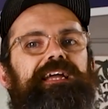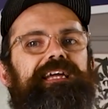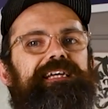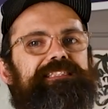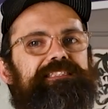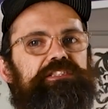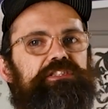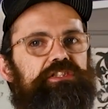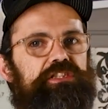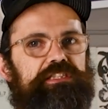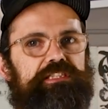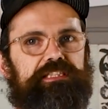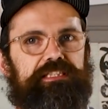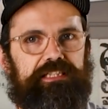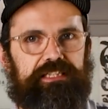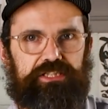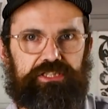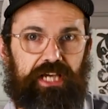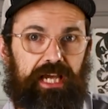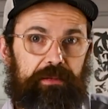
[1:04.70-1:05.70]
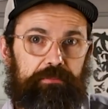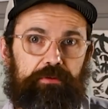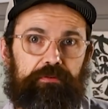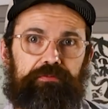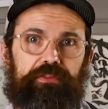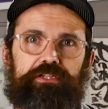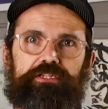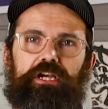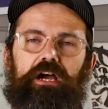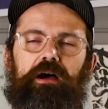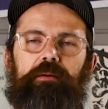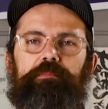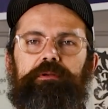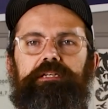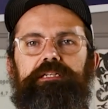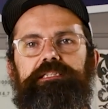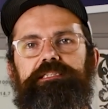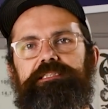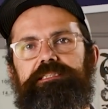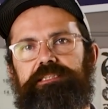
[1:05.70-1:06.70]
It's just the shape of the
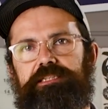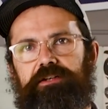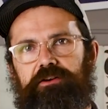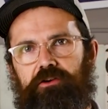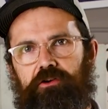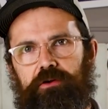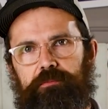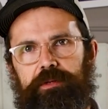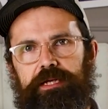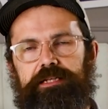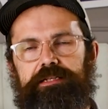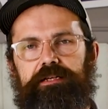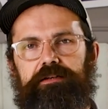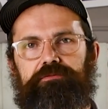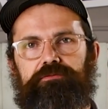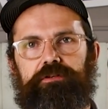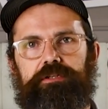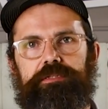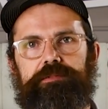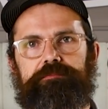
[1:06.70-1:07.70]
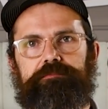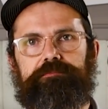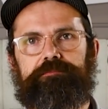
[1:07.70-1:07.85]
sharpeners that are a bit different.